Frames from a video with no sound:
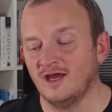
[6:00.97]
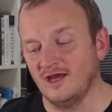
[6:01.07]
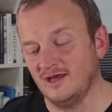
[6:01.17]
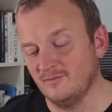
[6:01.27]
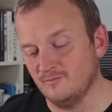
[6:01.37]

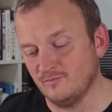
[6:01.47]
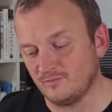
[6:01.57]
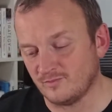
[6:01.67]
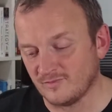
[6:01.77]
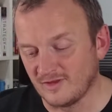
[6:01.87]

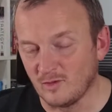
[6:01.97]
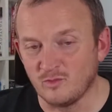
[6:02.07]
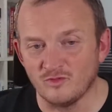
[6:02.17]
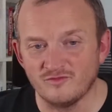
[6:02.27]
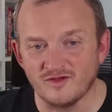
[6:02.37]
They were
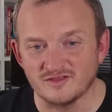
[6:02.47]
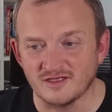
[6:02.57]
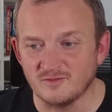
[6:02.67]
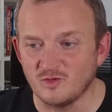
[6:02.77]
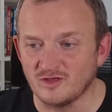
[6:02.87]
born first
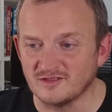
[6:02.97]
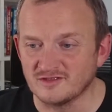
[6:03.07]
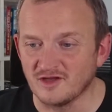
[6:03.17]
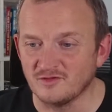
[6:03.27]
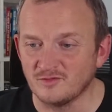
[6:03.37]
thing in the morning.
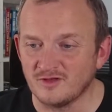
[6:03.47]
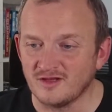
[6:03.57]
So